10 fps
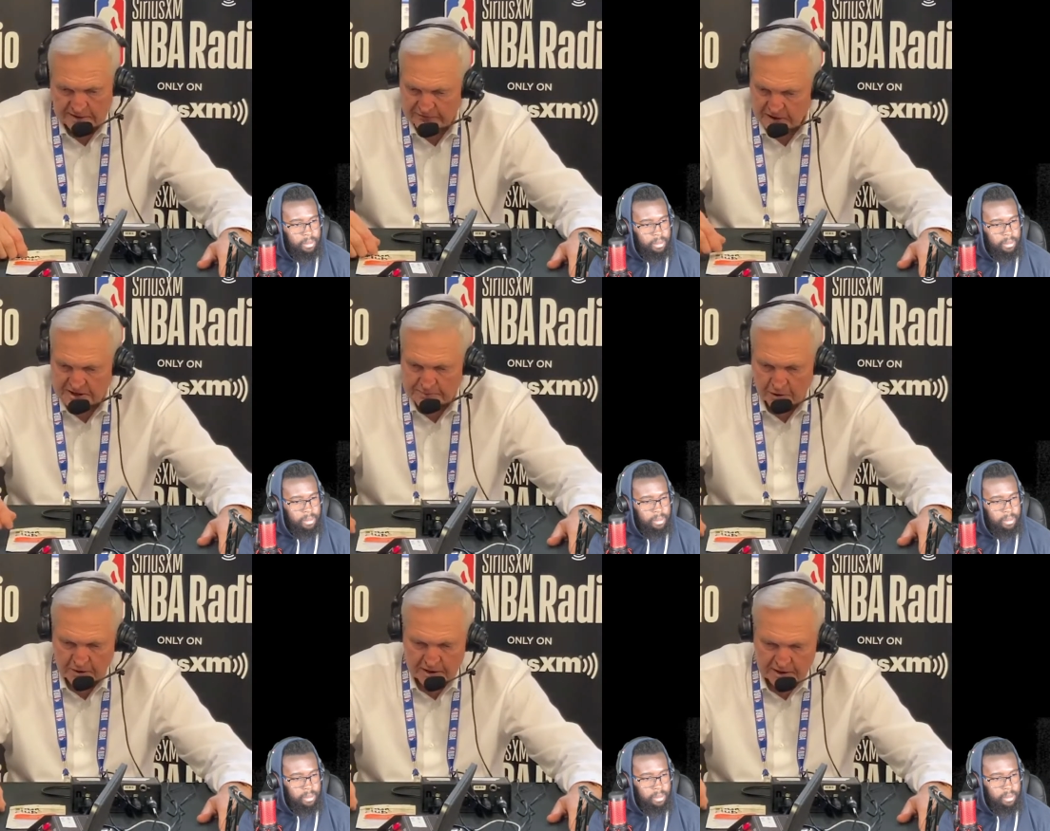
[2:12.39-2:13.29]
Speaker 1: He's a very
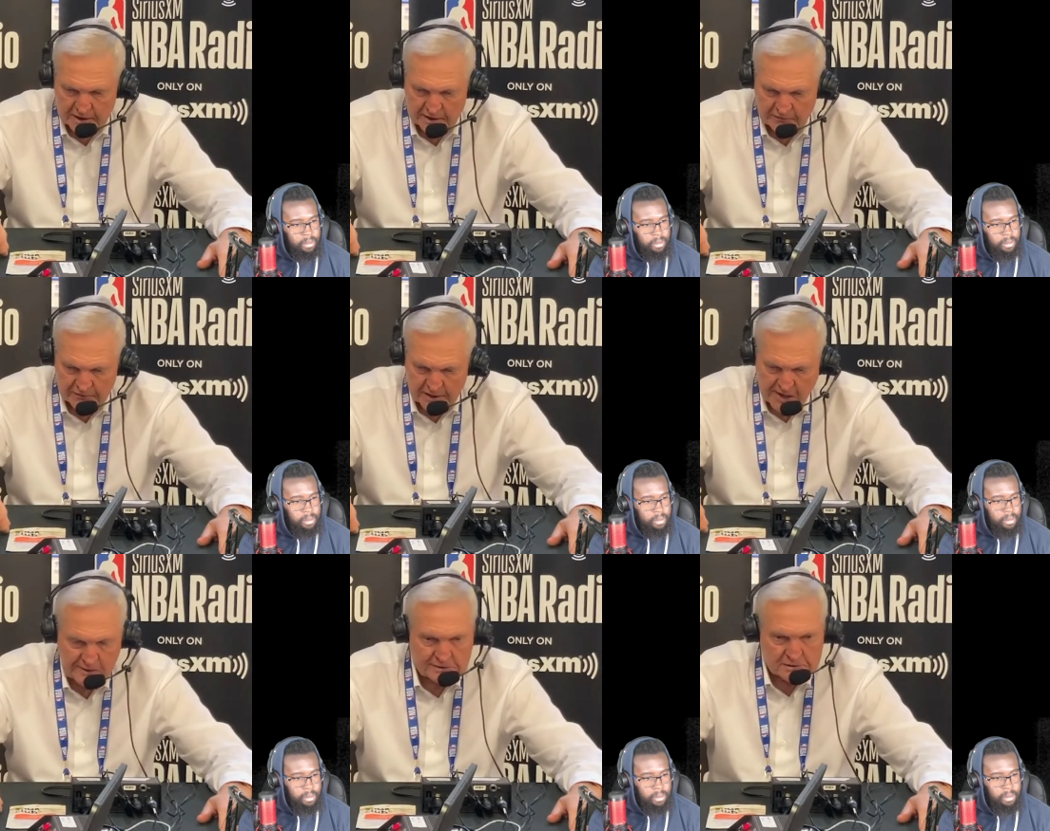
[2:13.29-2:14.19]
smart kid and
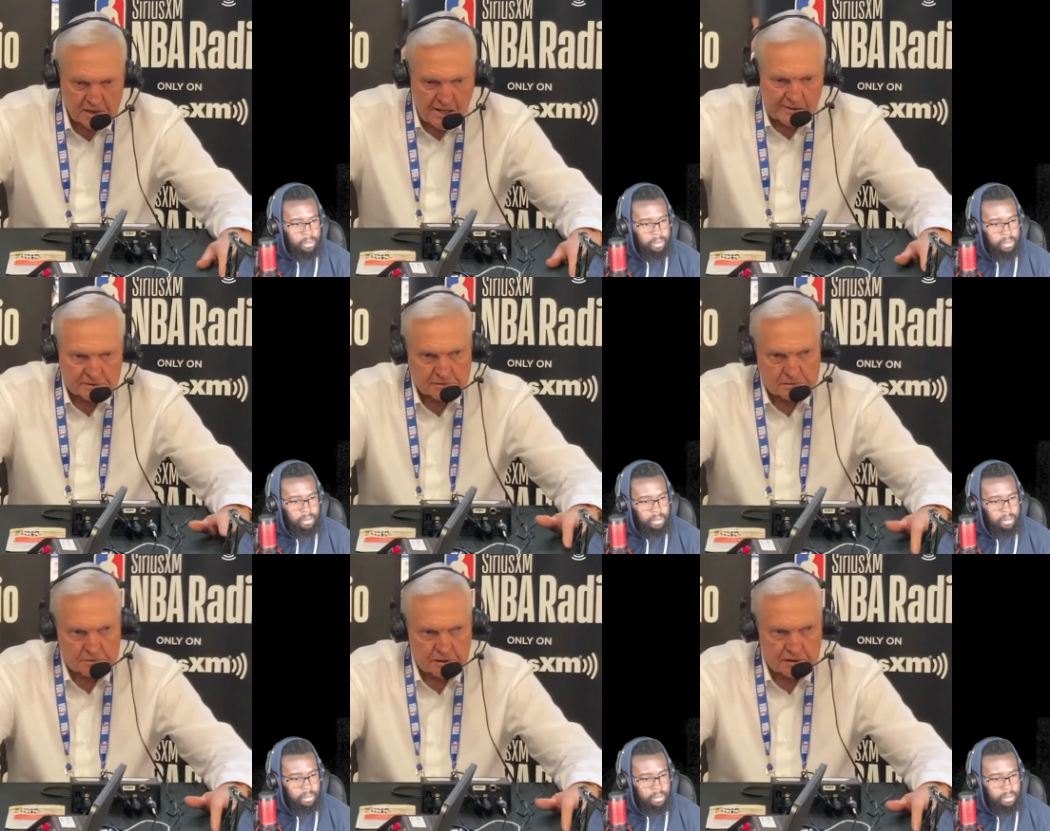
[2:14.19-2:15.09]
everything.
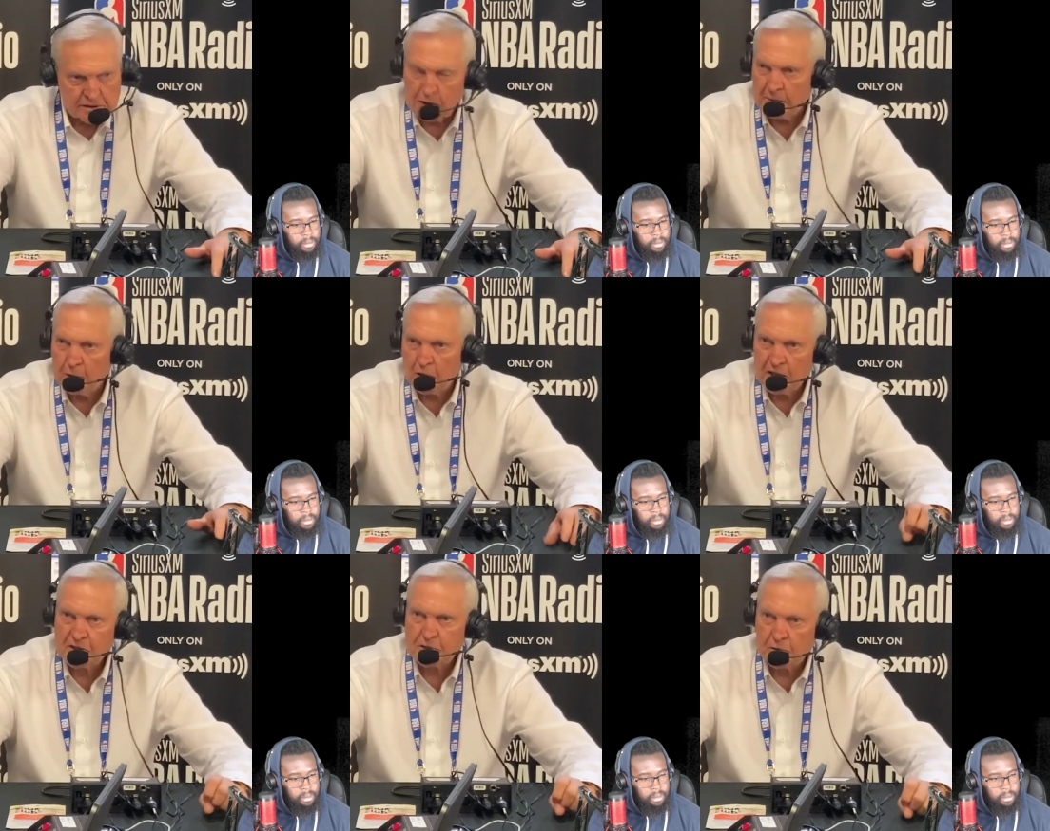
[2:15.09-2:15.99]
But tell me
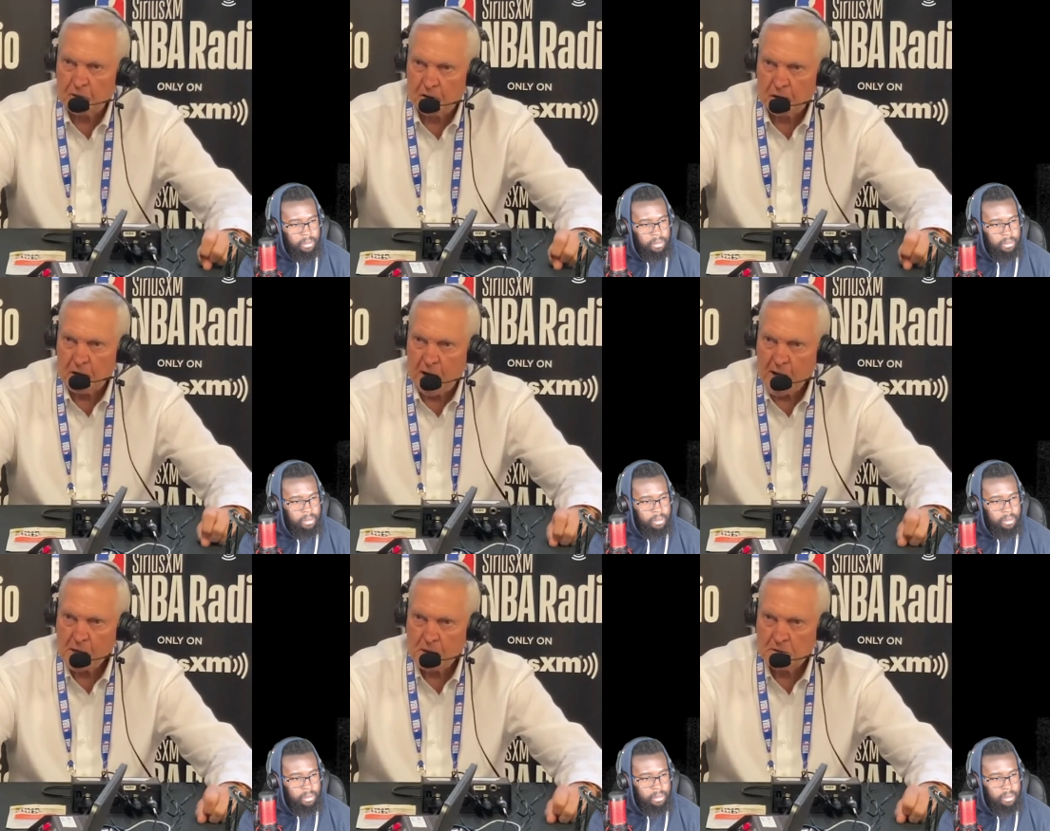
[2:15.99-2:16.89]
what his career looked like.
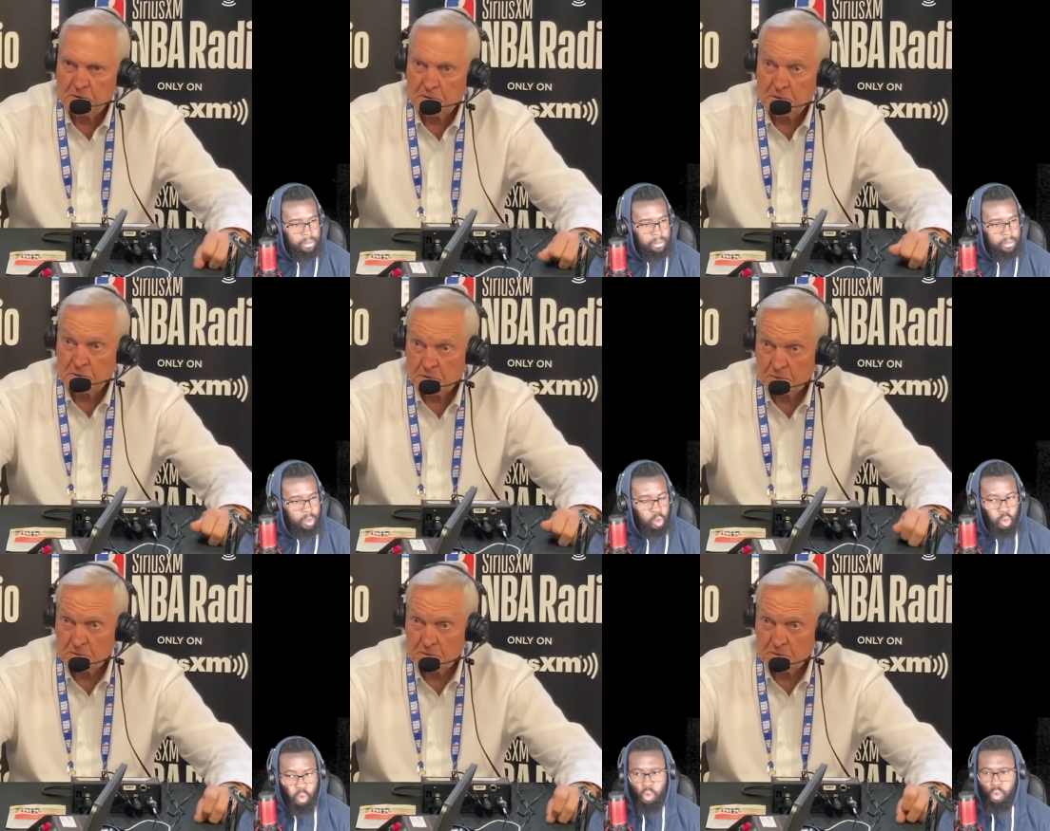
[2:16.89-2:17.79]

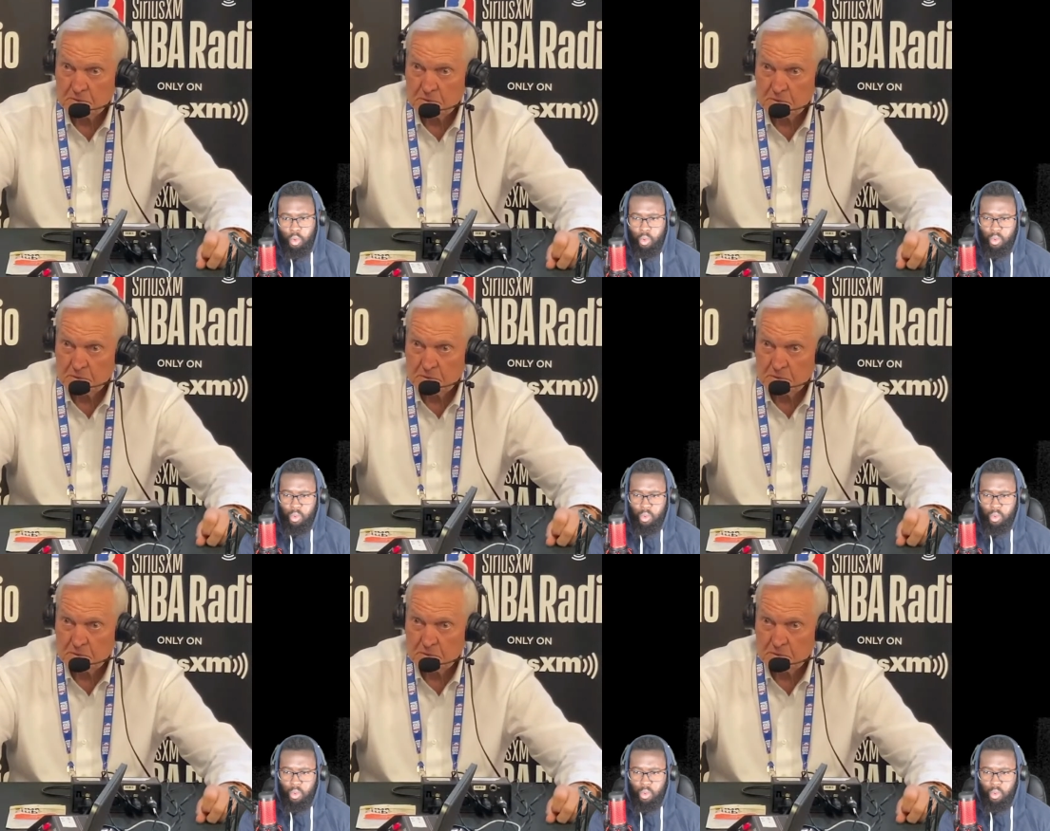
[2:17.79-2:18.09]
Ooh.